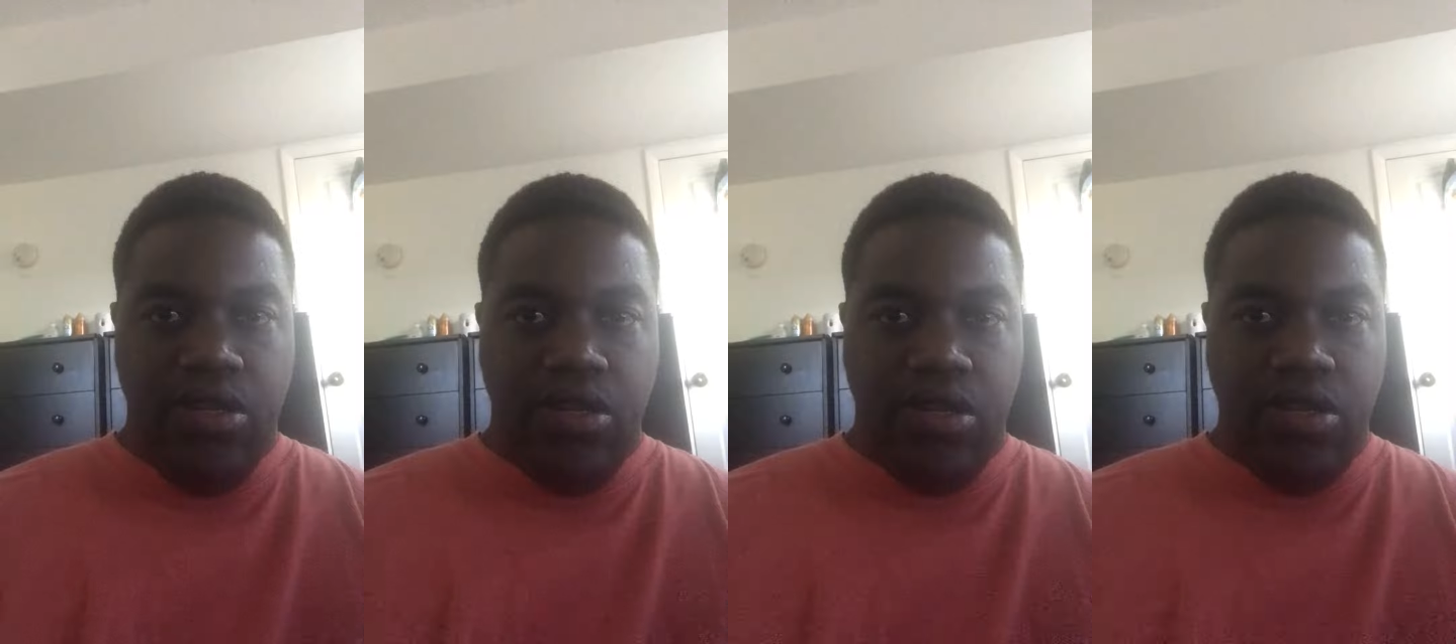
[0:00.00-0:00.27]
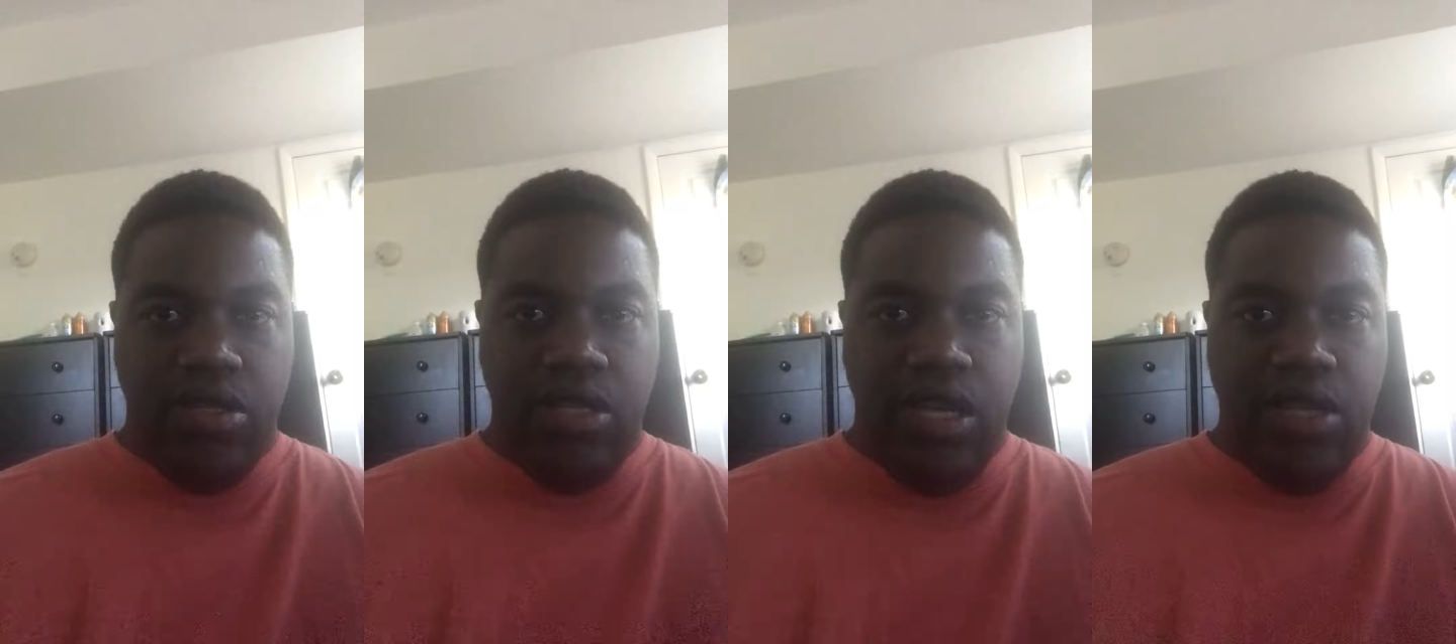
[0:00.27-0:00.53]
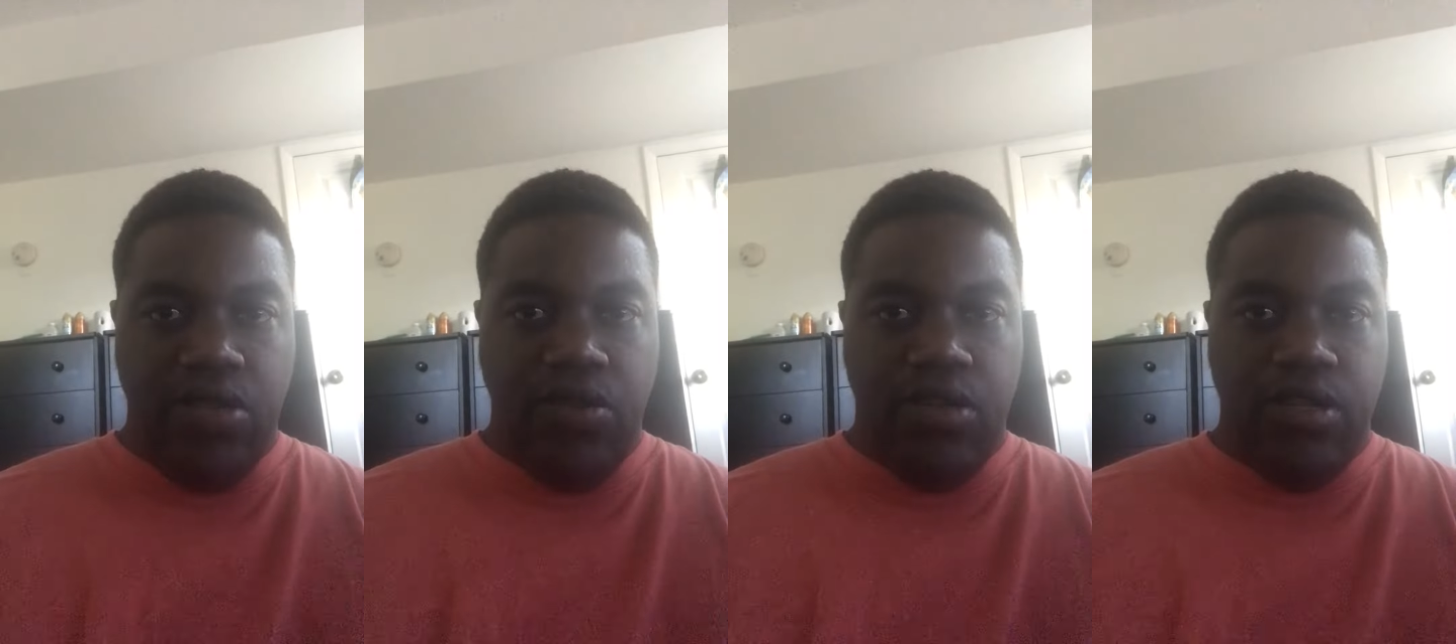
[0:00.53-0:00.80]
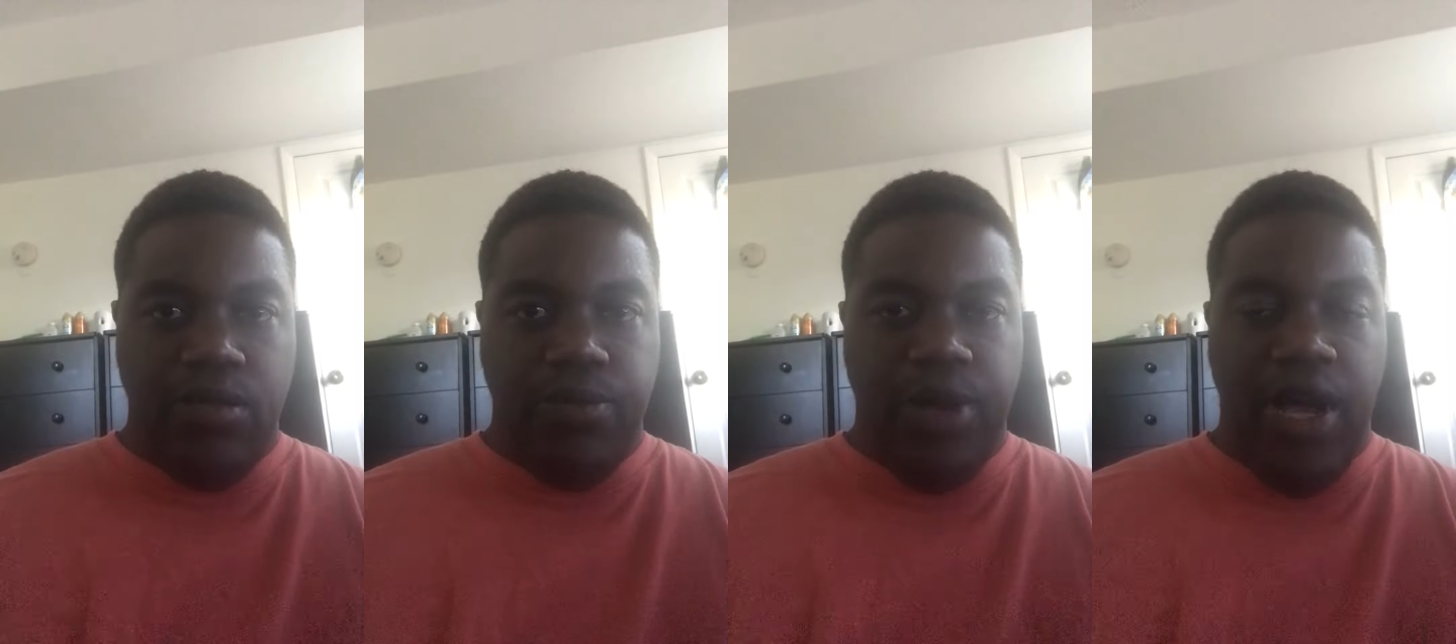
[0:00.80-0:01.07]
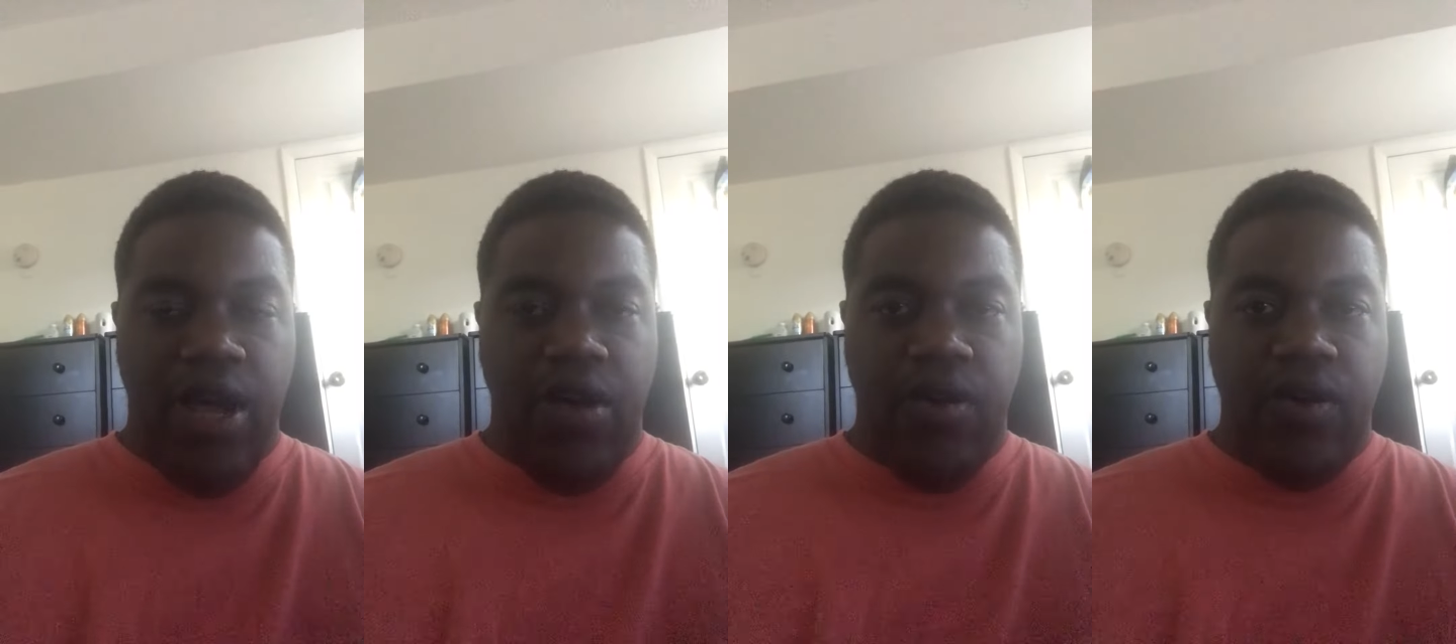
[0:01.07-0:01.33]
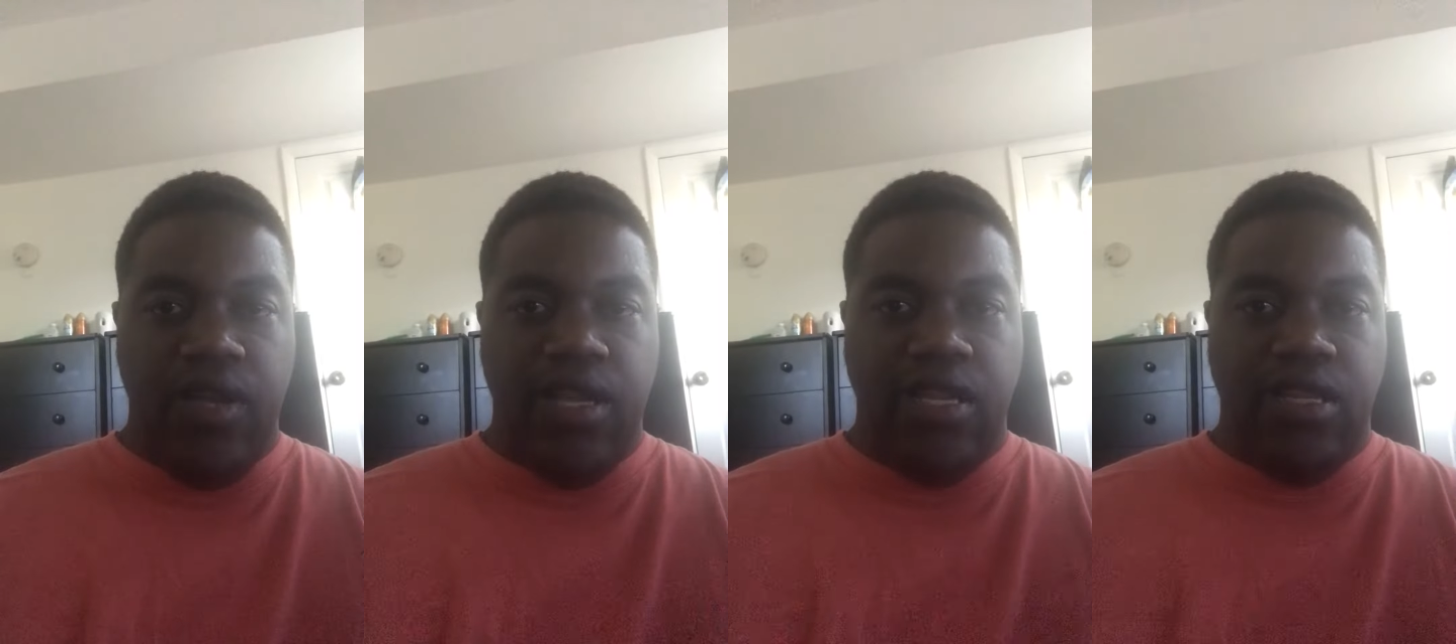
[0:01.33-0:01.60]
Because I know his
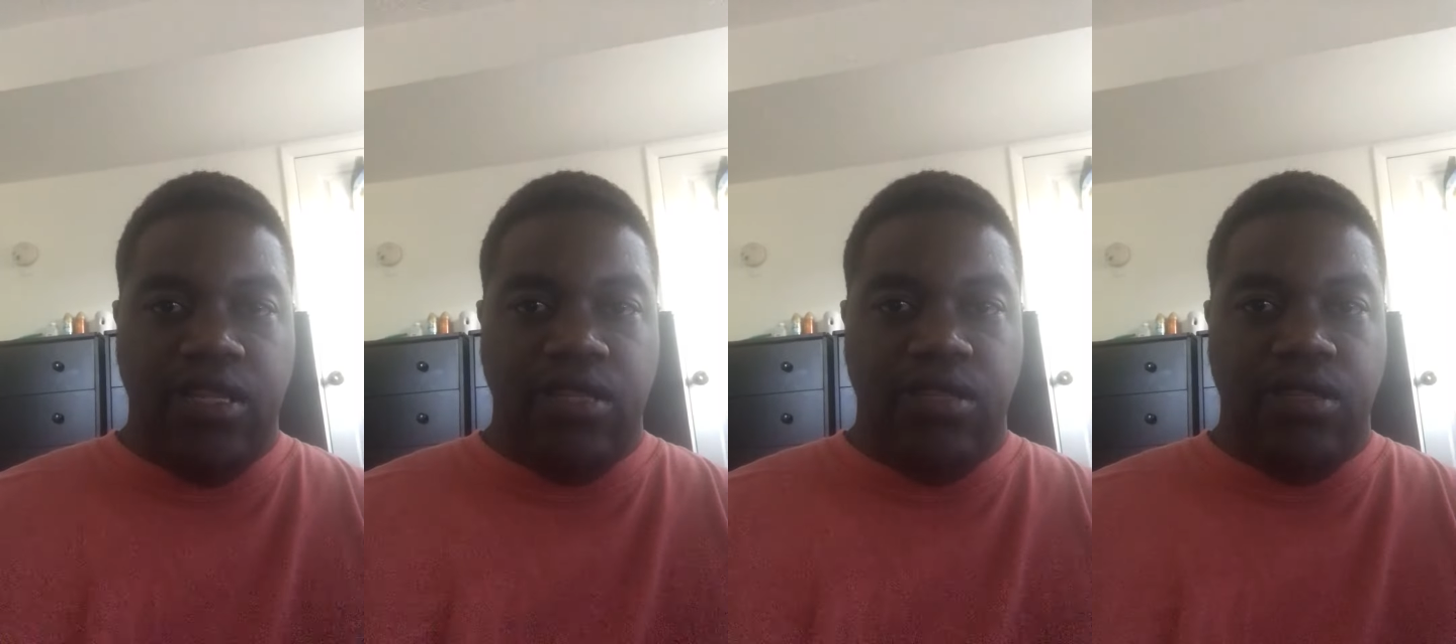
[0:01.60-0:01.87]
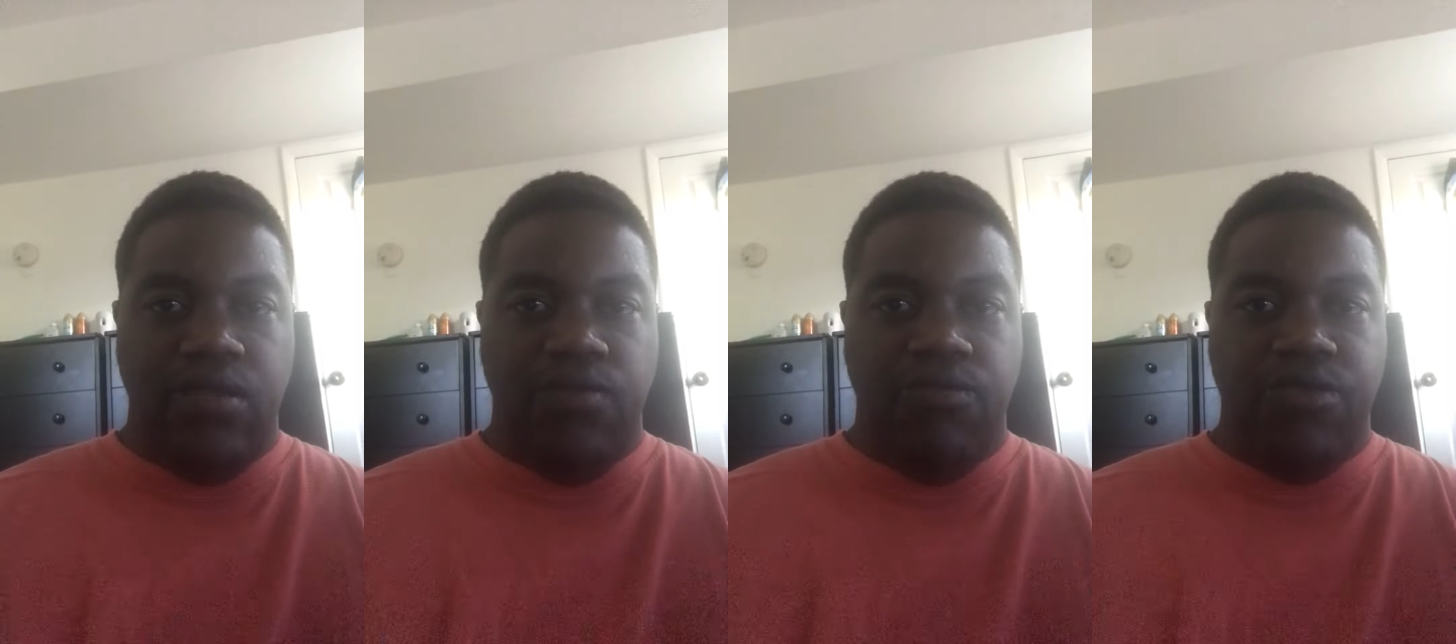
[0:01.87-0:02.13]
power and his